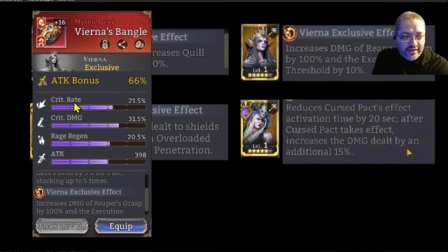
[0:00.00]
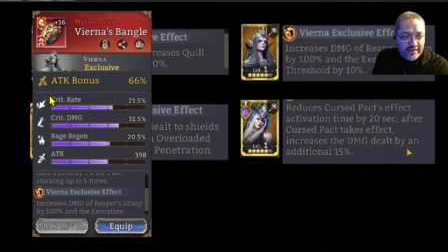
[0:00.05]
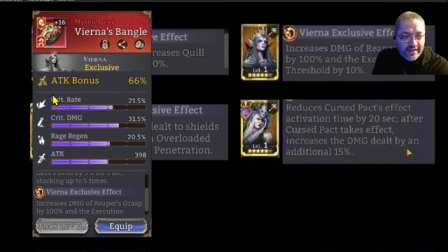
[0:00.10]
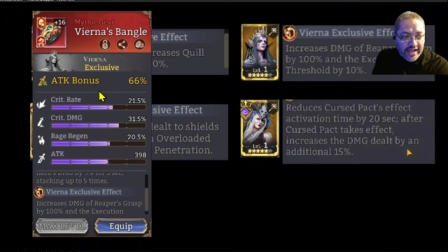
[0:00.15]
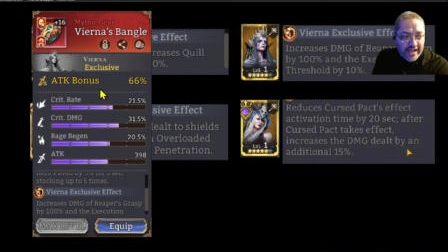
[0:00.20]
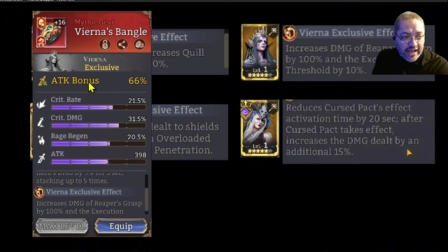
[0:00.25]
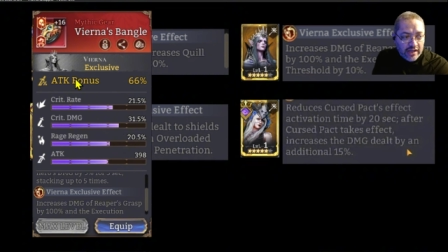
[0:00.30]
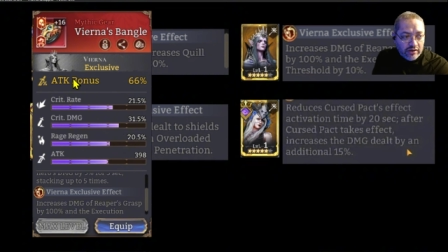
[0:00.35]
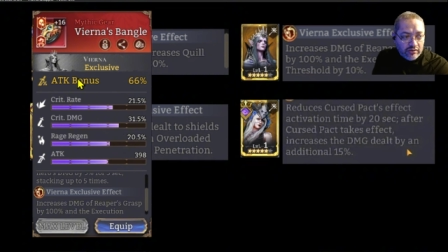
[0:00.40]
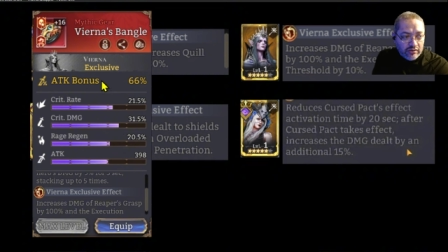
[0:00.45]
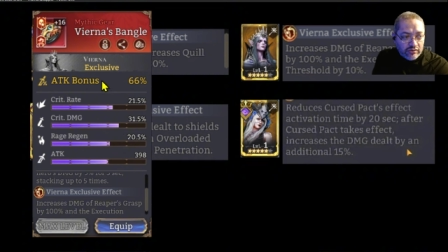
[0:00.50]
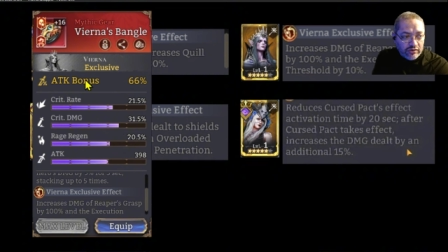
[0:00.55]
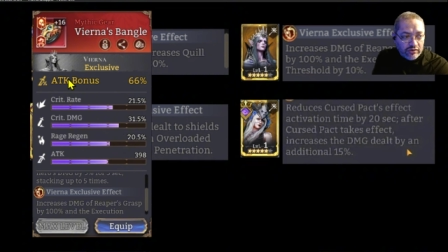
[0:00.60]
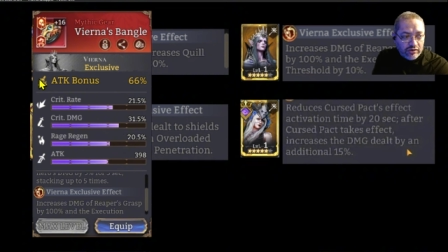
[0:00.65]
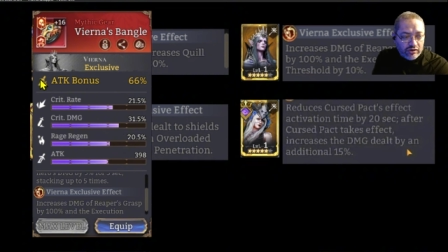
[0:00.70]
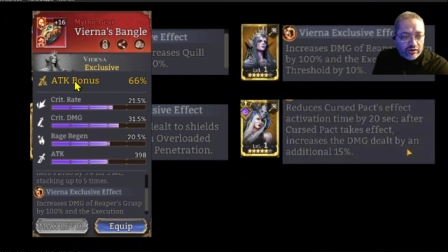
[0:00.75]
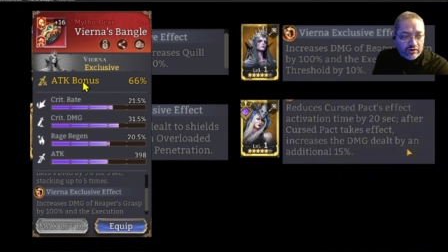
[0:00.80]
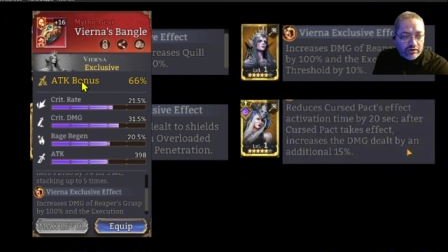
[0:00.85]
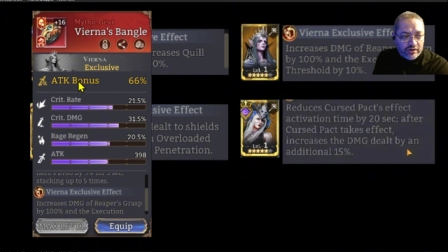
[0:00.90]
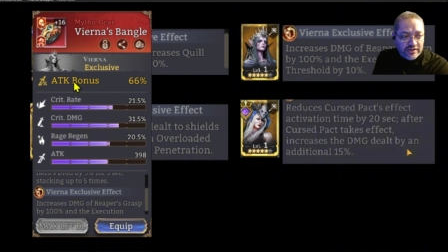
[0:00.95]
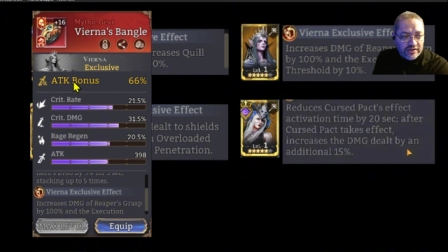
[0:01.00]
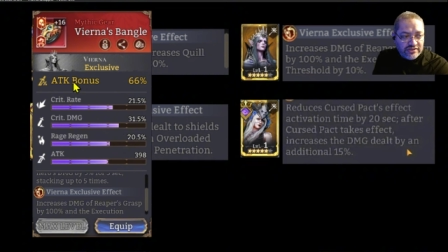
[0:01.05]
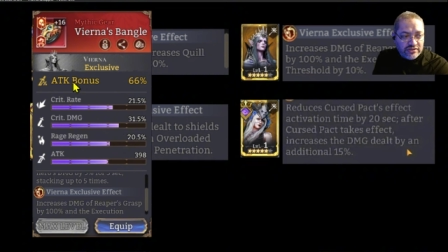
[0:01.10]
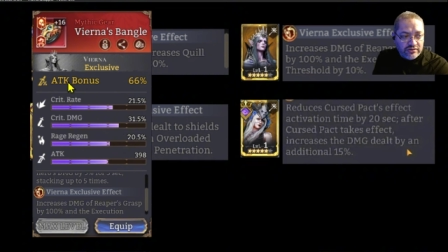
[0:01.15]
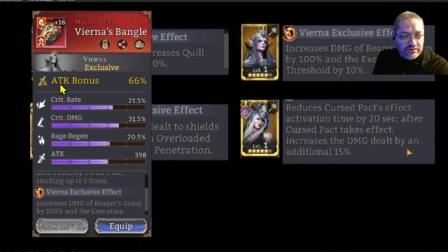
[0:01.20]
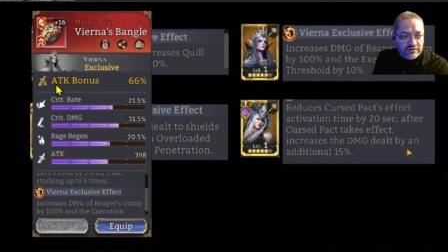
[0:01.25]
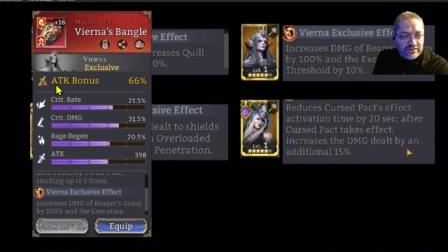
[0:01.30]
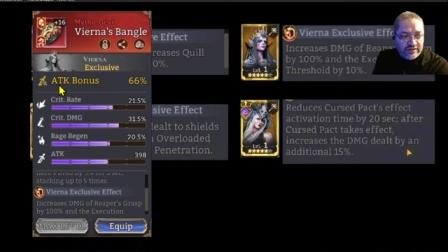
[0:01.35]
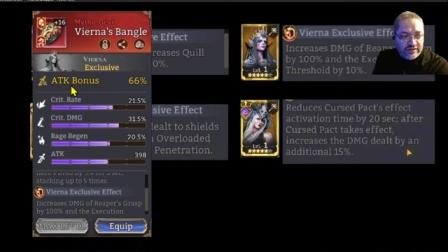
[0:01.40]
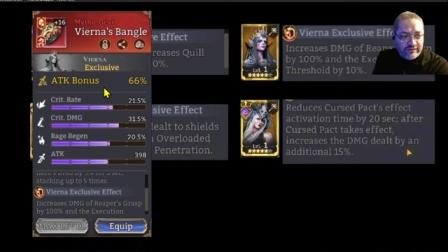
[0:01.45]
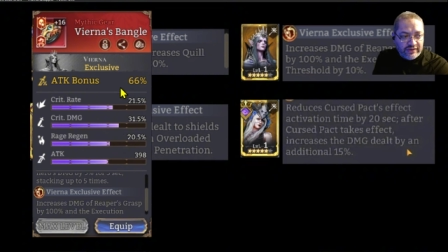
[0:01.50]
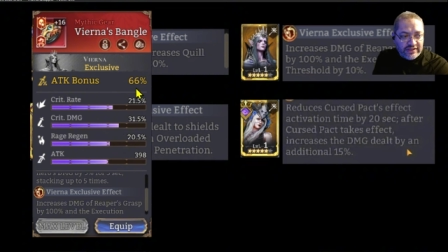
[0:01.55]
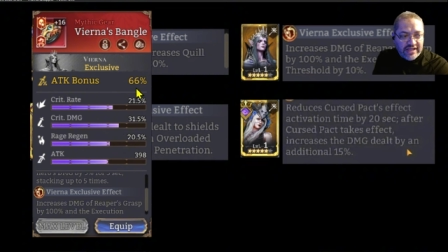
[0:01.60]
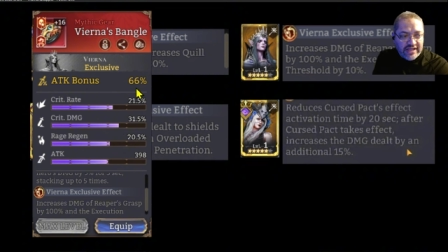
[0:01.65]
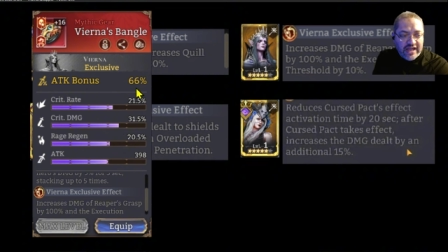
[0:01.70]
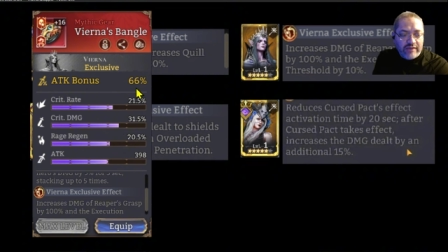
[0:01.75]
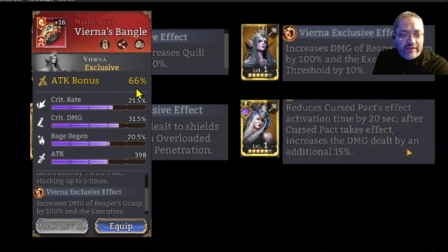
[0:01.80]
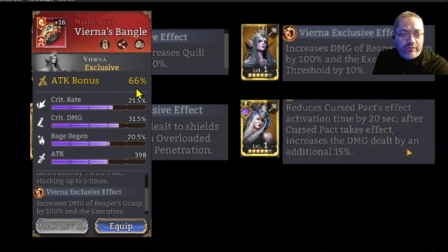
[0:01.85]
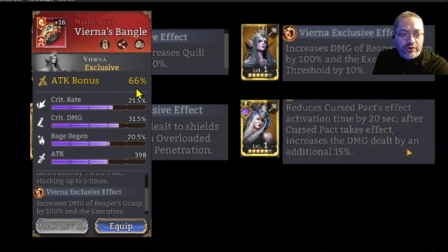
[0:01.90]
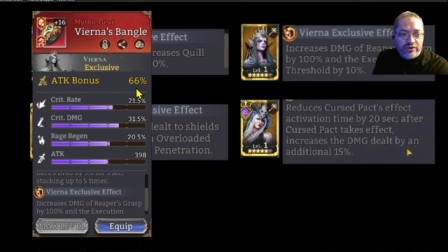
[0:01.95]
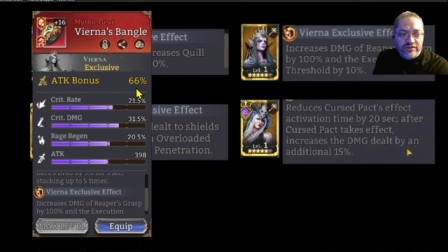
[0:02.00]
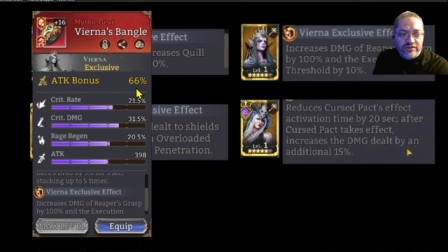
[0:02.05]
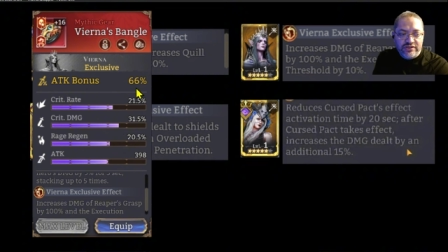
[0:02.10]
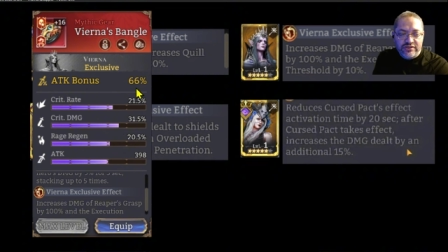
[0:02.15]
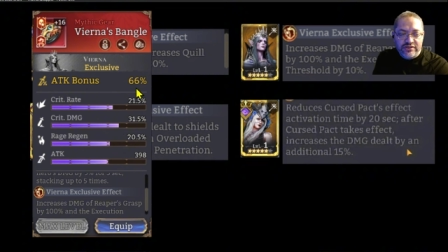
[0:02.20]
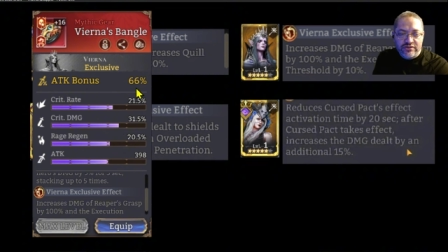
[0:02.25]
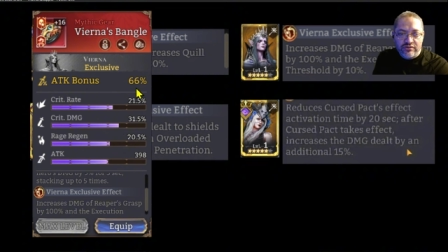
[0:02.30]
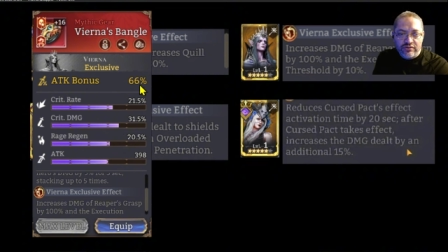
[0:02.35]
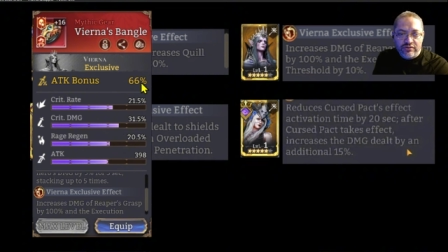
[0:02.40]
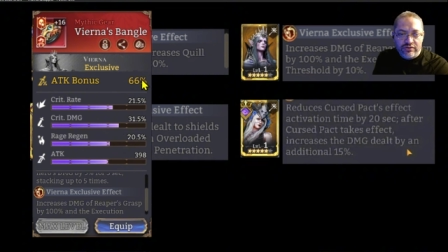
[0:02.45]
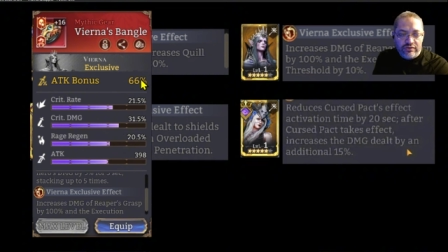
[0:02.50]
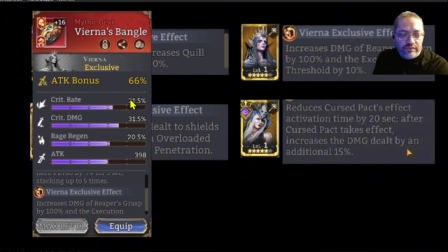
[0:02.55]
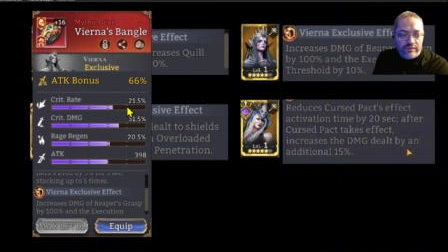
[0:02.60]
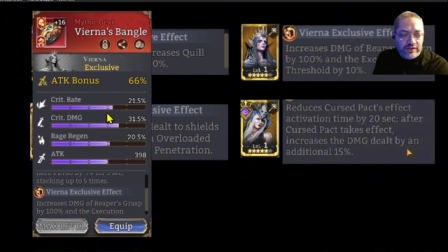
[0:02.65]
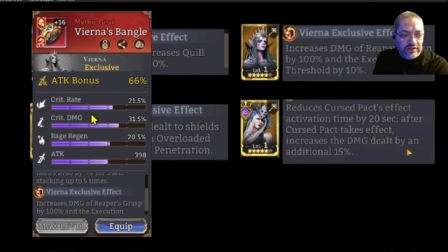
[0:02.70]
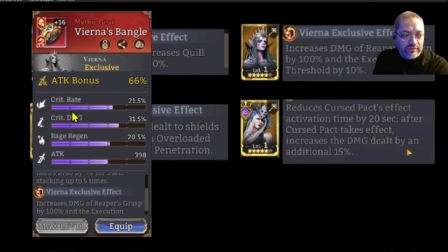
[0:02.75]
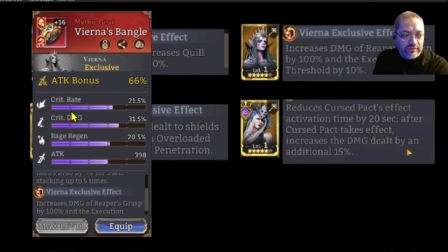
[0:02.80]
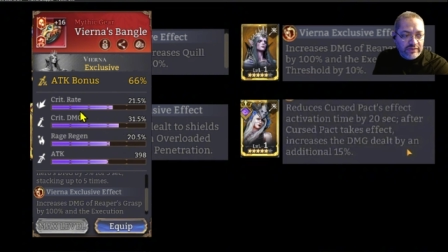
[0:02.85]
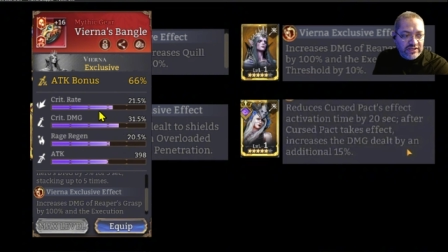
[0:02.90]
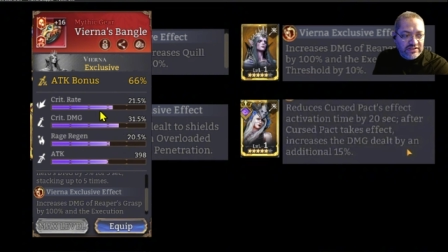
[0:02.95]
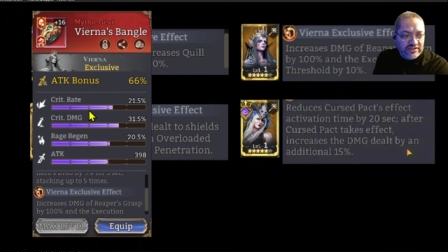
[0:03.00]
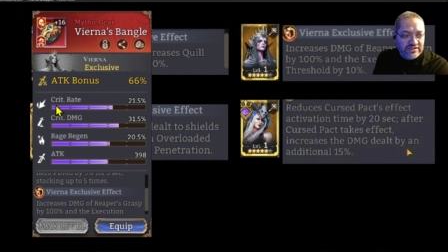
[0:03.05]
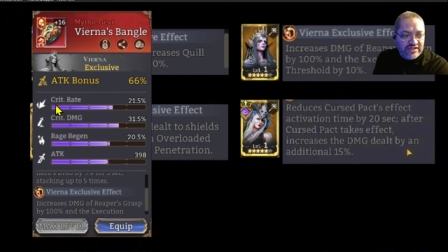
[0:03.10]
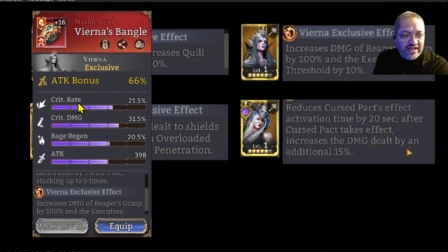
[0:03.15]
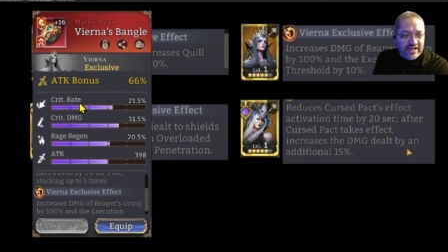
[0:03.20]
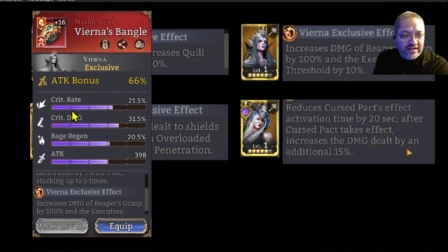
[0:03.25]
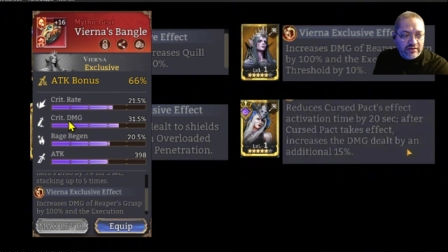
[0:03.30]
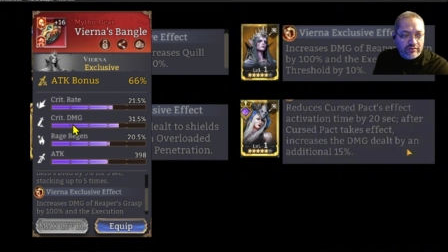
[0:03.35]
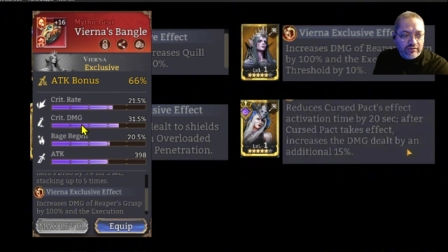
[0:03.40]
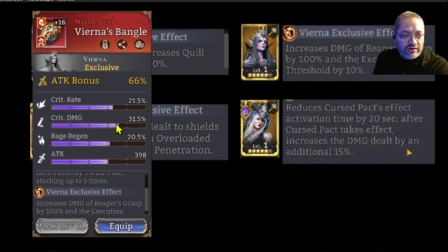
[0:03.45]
Now, her exclusive attack bonus is going to be the main stat.